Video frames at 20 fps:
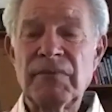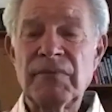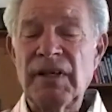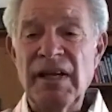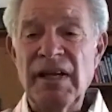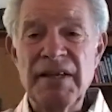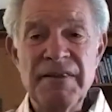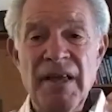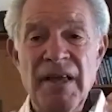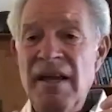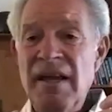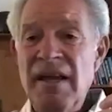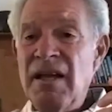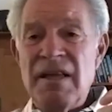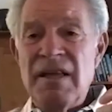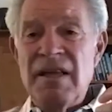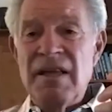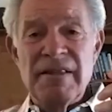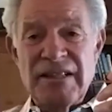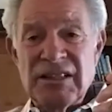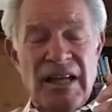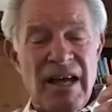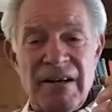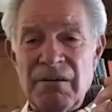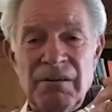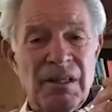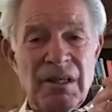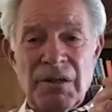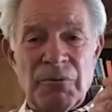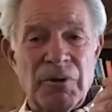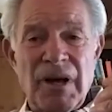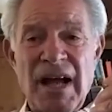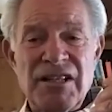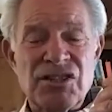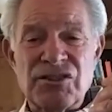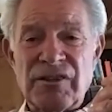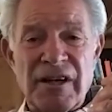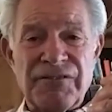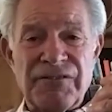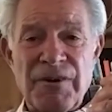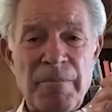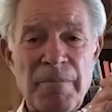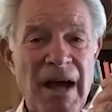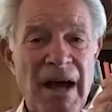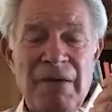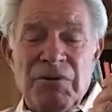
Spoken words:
And that's kind of where I started from.